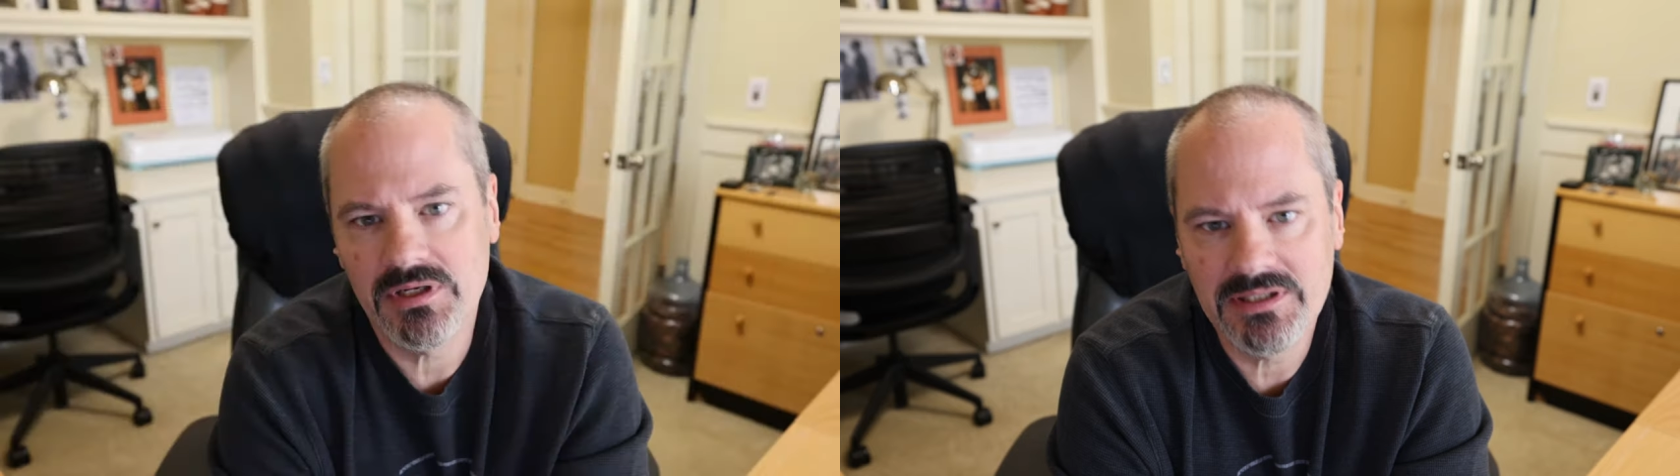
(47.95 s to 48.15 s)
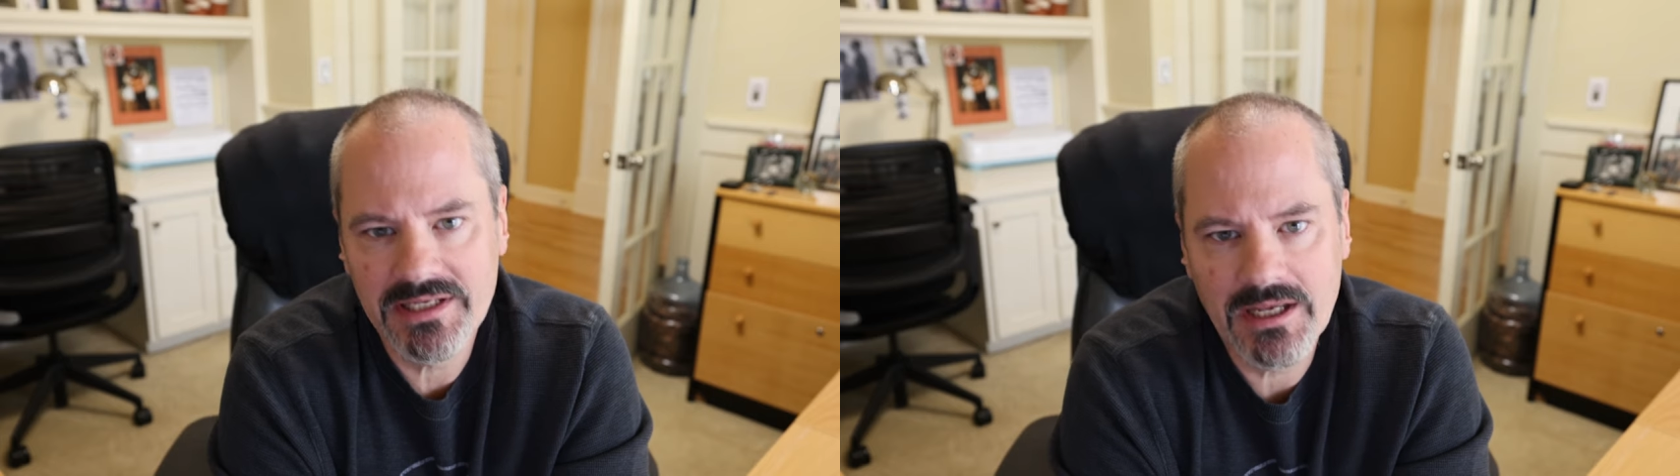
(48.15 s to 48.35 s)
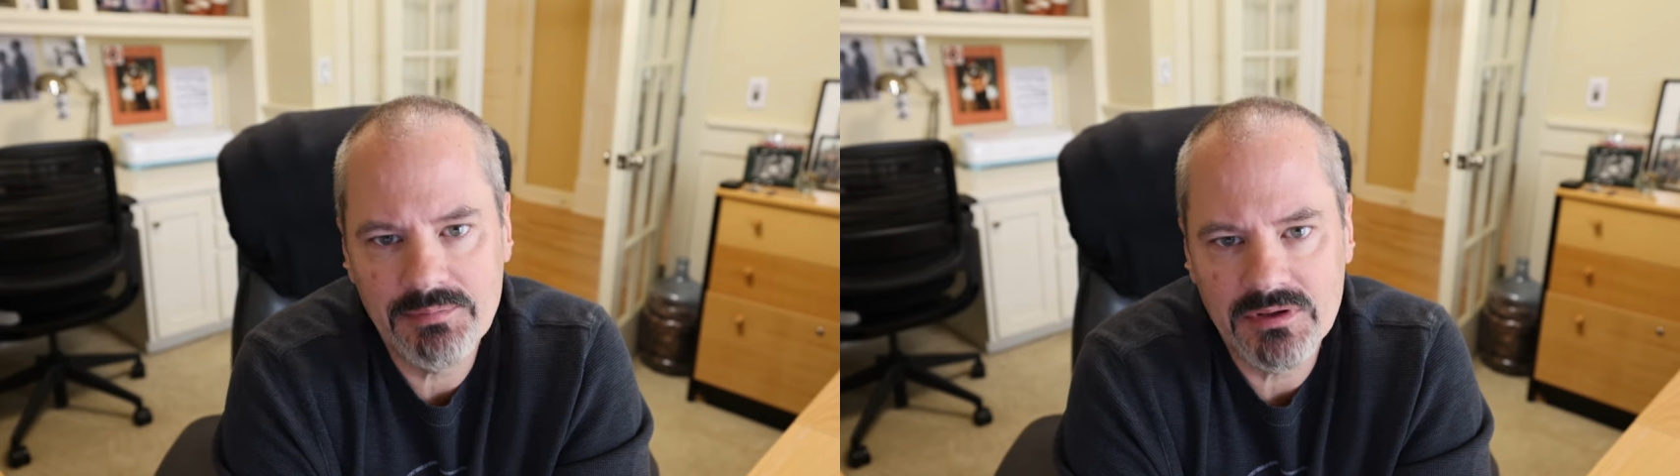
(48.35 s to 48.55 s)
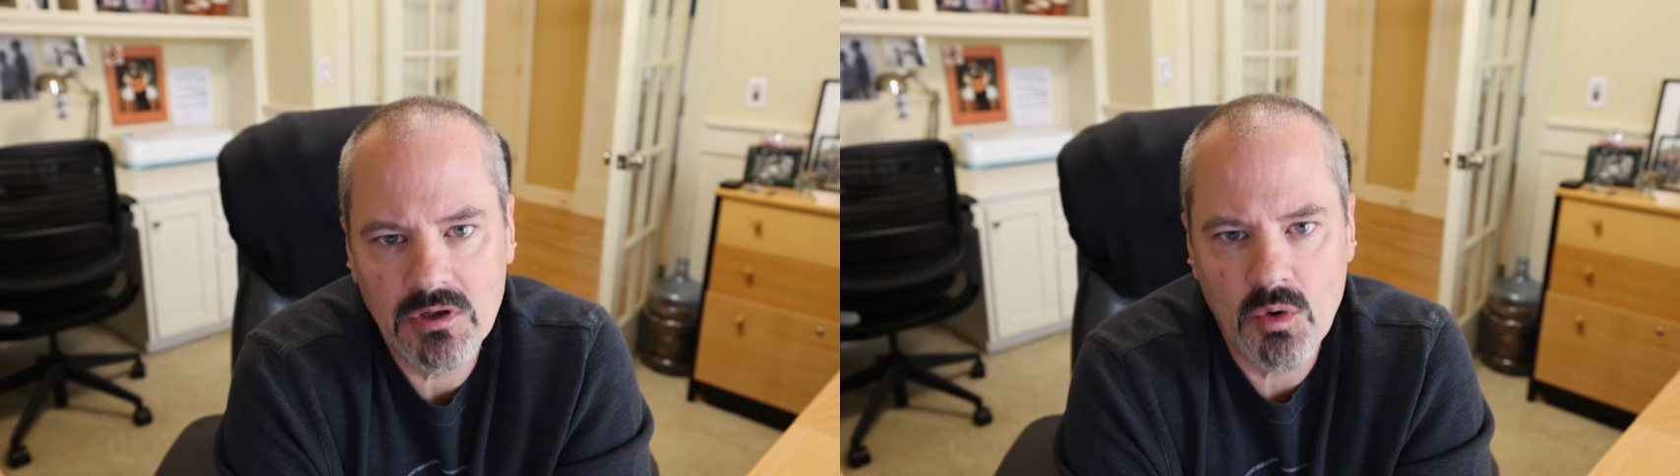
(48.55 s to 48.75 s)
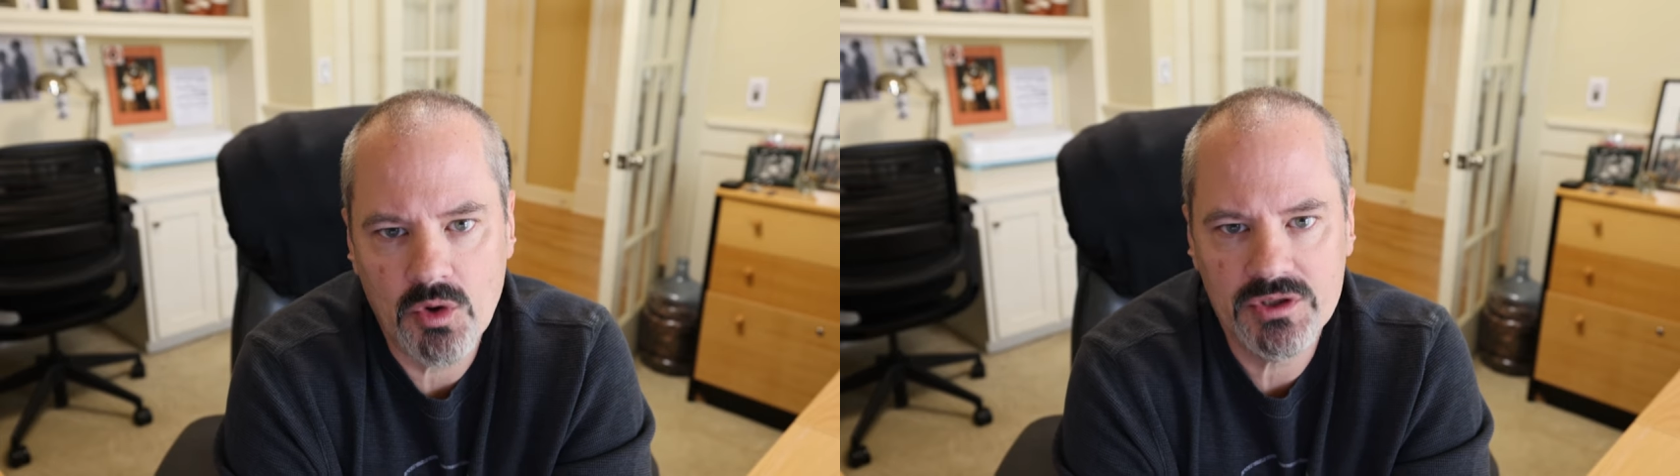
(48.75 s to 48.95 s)
put a link up in
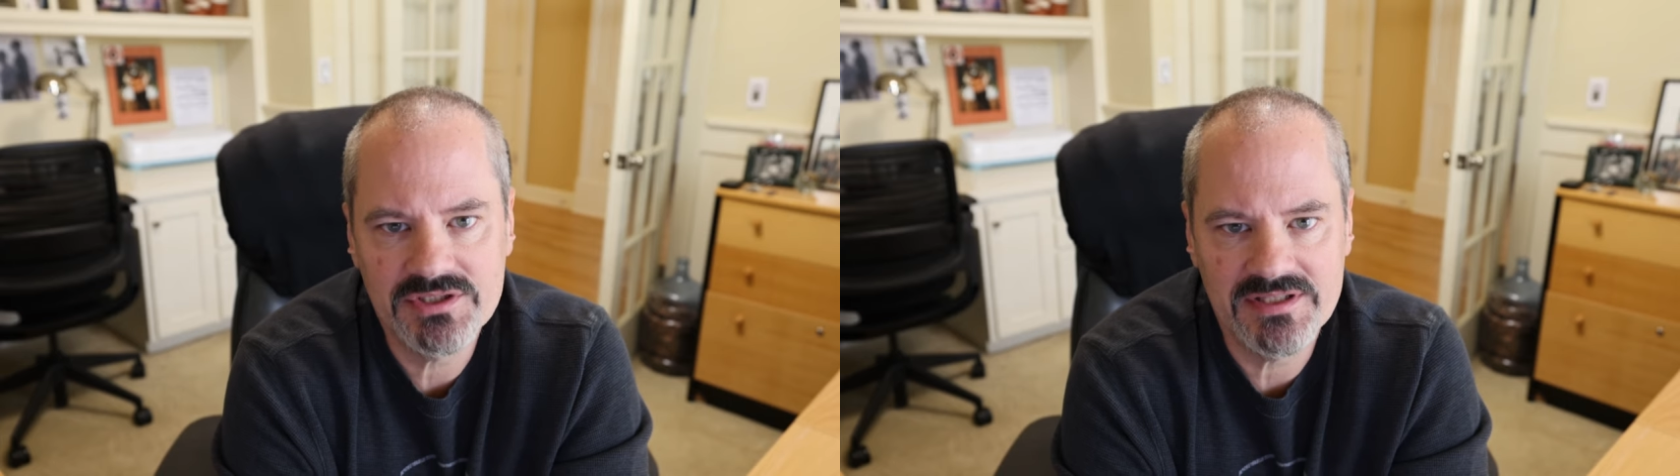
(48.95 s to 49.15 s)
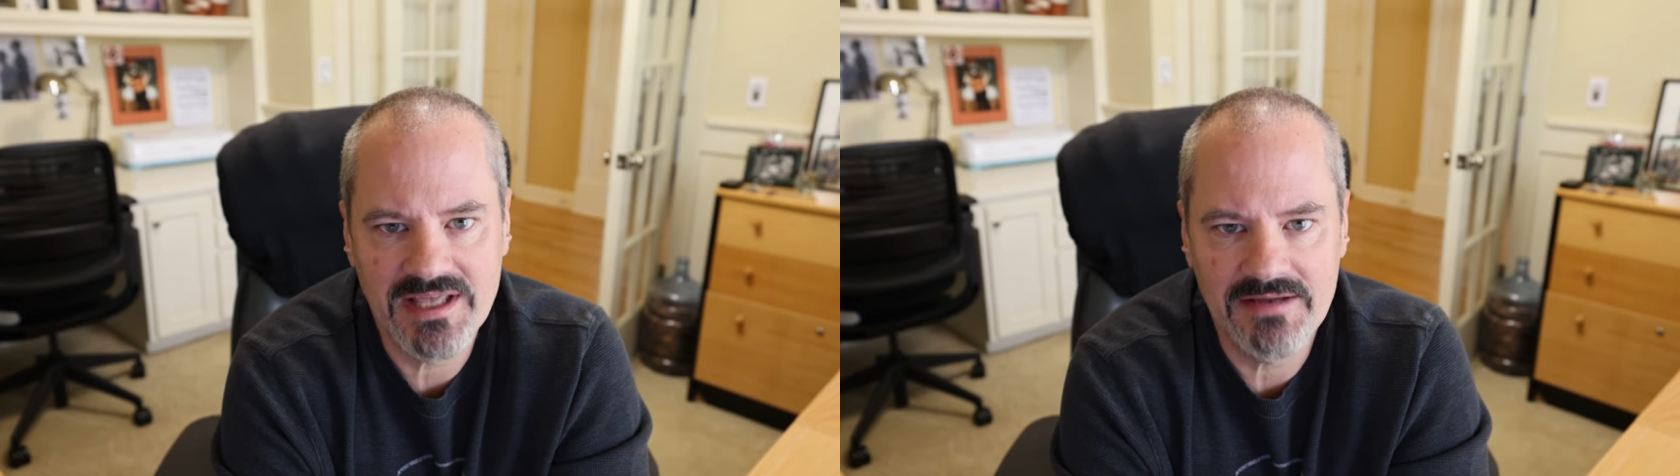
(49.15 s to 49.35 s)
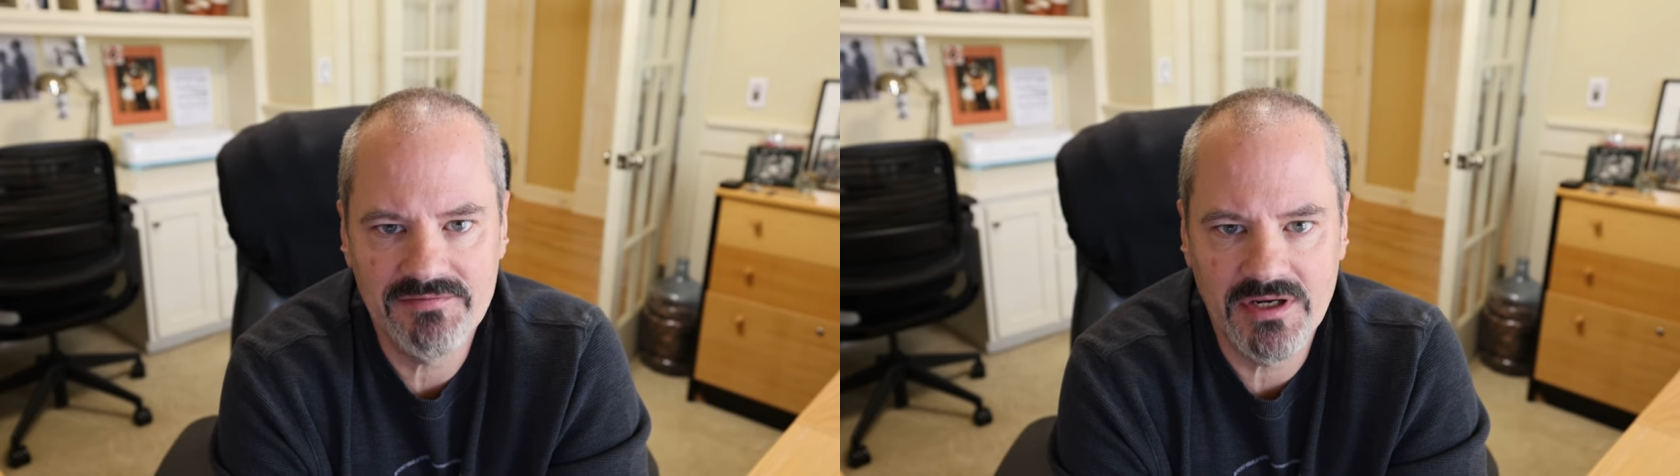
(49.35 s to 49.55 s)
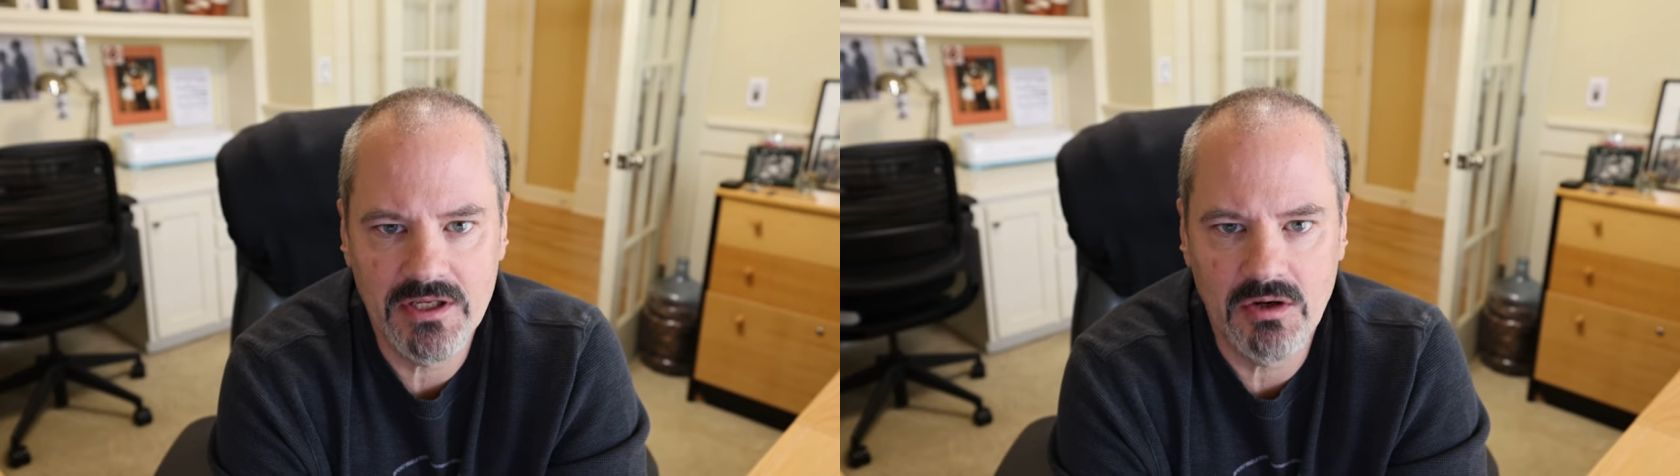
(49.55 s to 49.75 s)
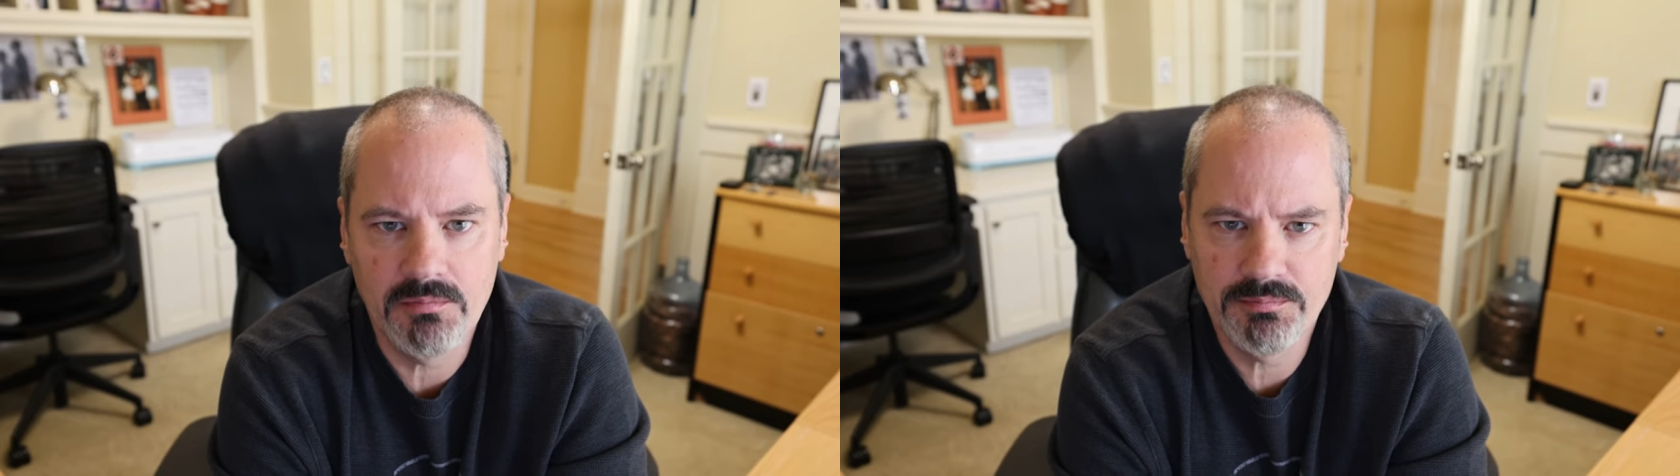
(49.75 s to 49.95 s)
the corner to that
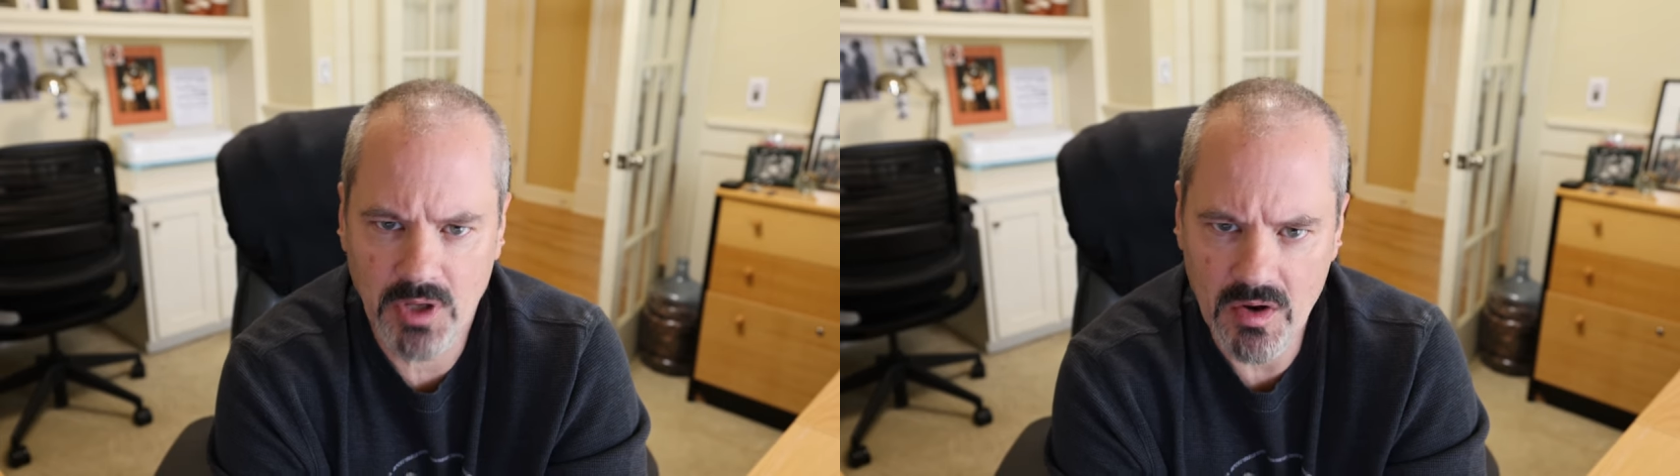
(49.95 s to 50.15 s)
video.